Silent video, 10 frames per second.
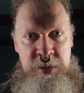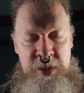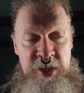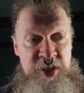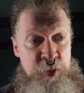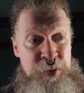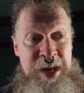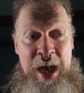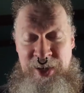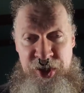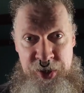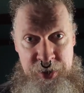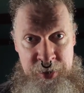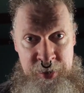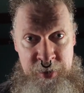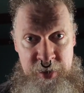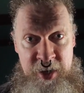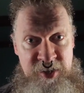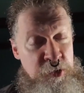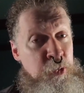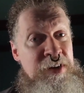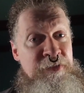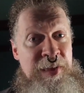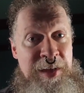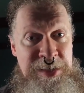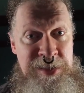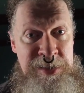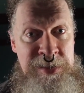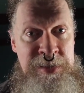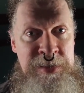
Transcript: It's a reaction. It's a reflex.